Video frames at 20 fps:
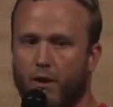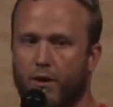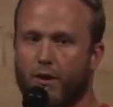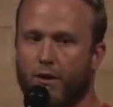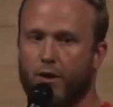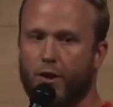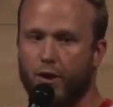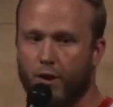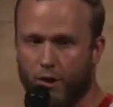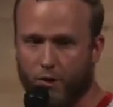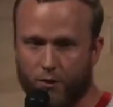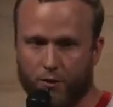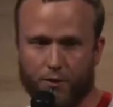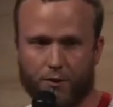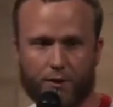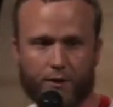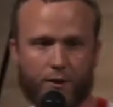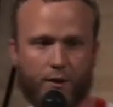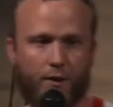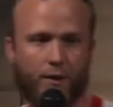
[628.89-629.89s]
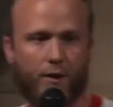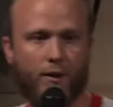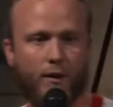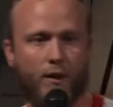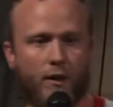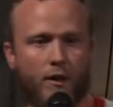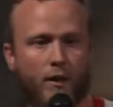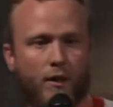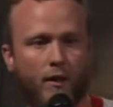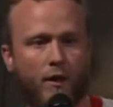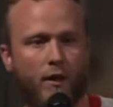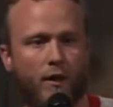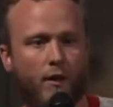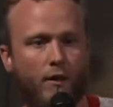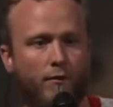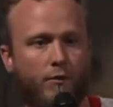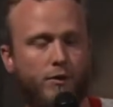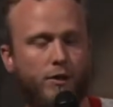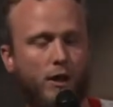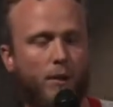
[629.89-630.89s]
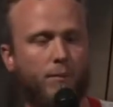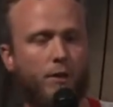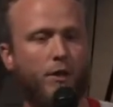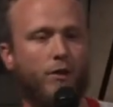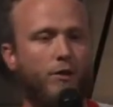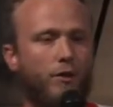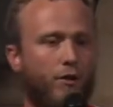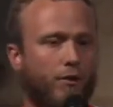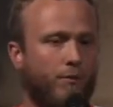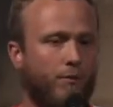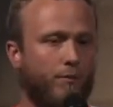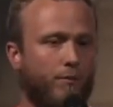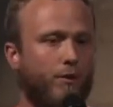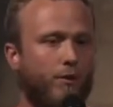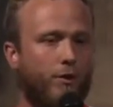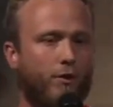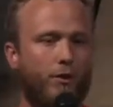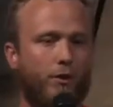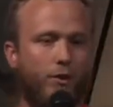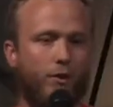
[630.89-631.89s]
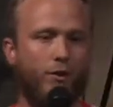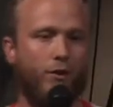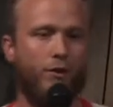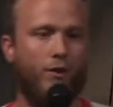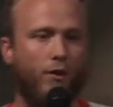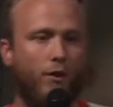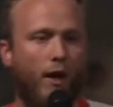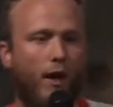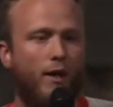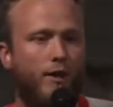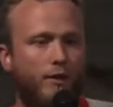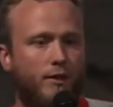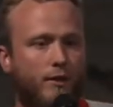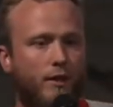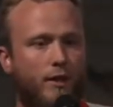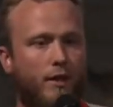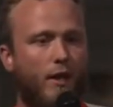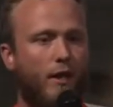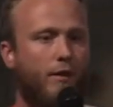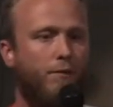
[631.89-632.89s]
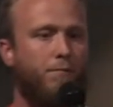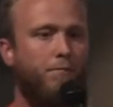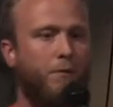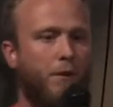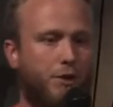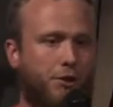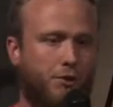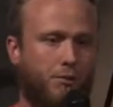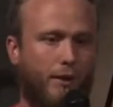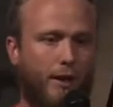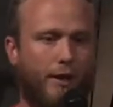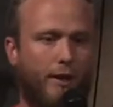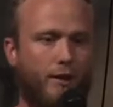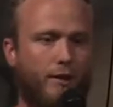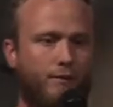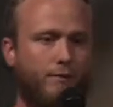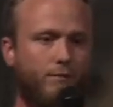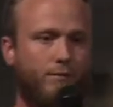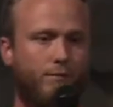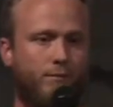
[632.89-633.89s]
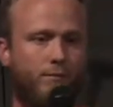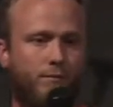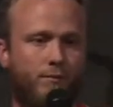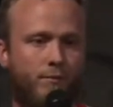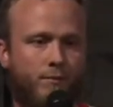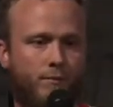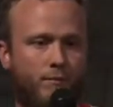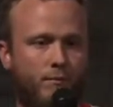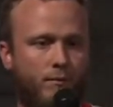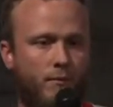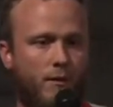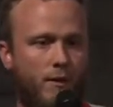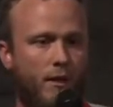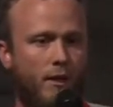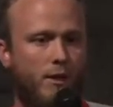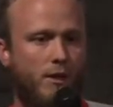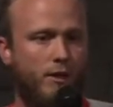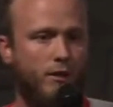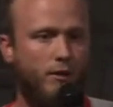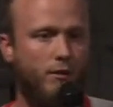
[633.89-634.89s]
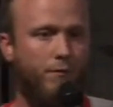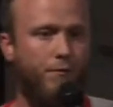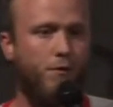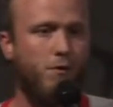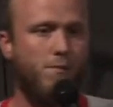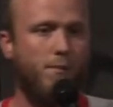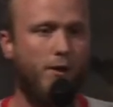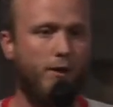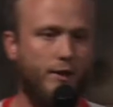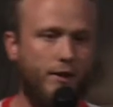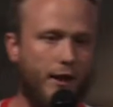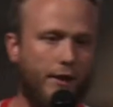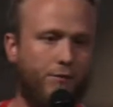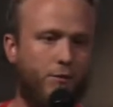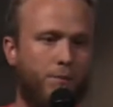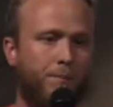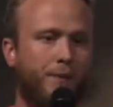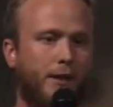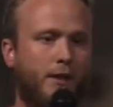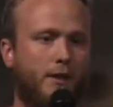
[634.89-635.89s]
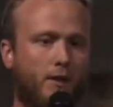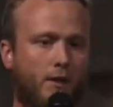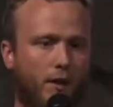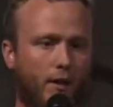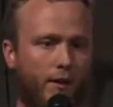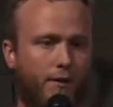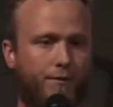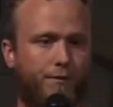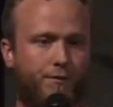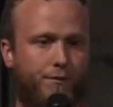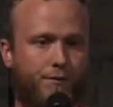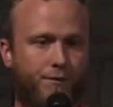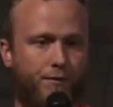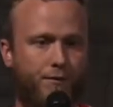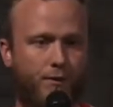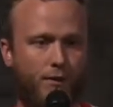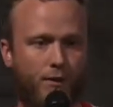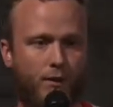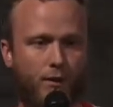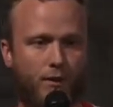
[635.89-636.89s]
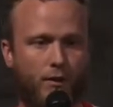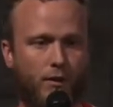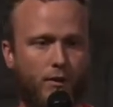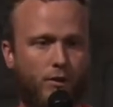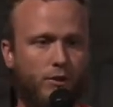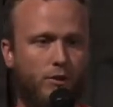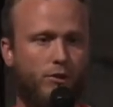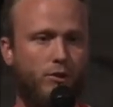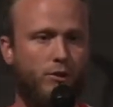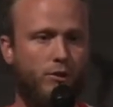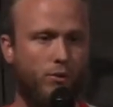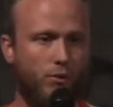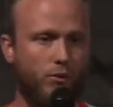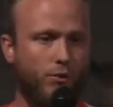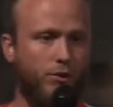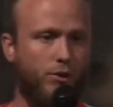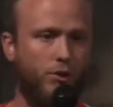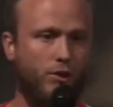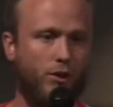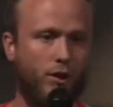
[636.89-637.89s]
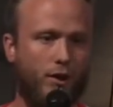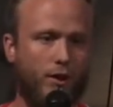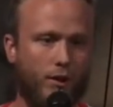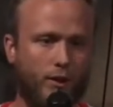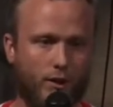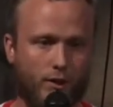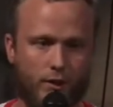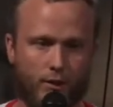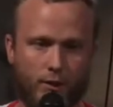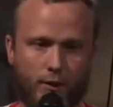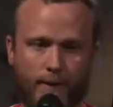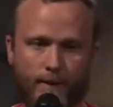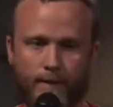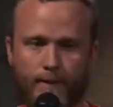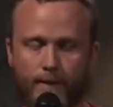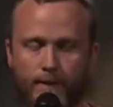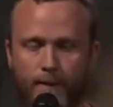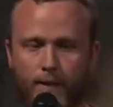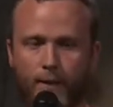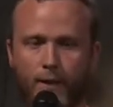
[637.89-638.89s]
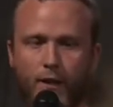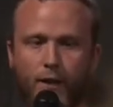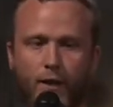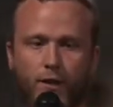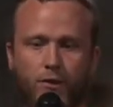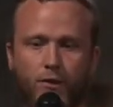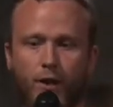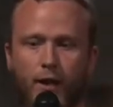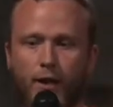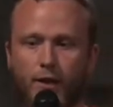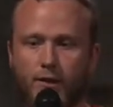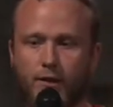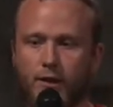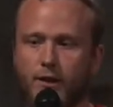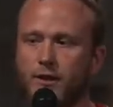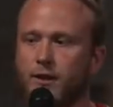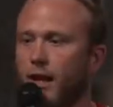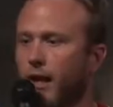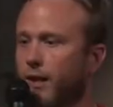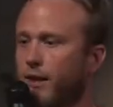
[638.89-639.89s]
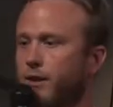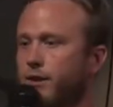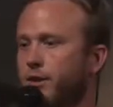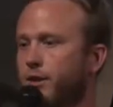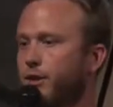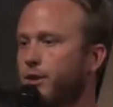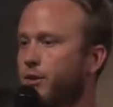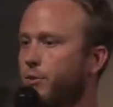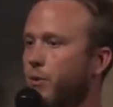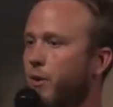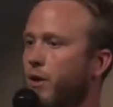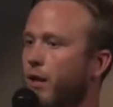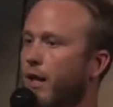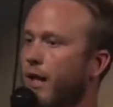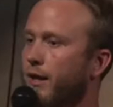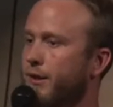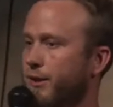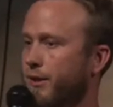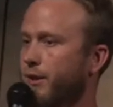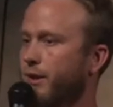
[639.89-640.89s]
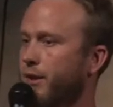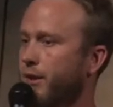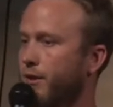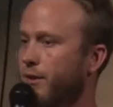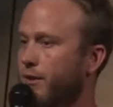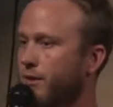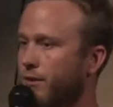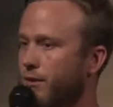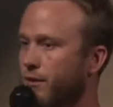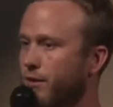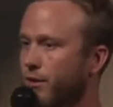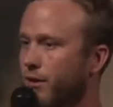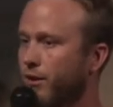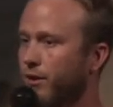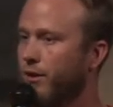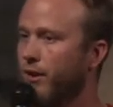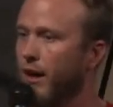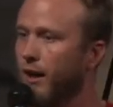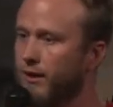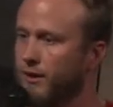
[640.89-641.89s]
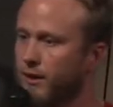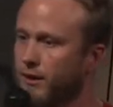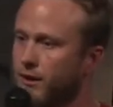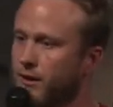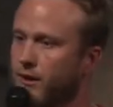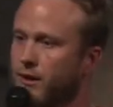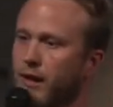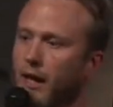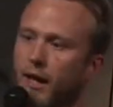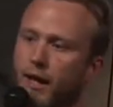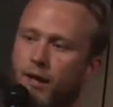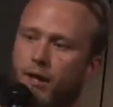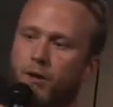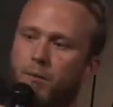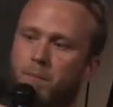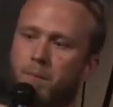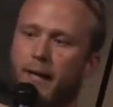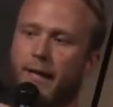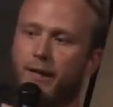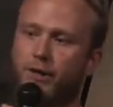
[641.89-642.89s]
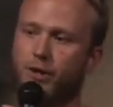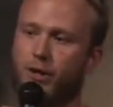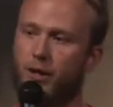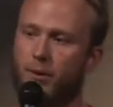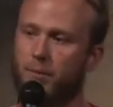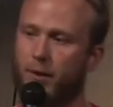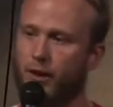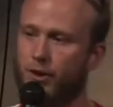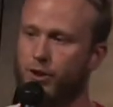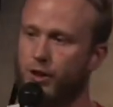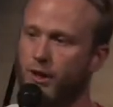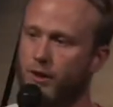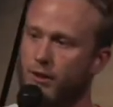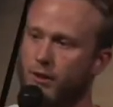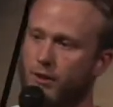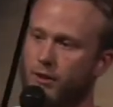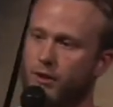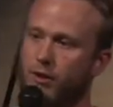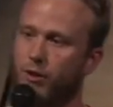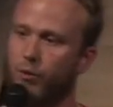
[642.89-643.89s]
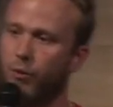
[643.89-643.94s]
the new. For some of you, you're honestly kind of frustrated. It's a few months after big stuff, school started, and you're not as excited as you were last year. You're not as excited or passionate about Jesus as you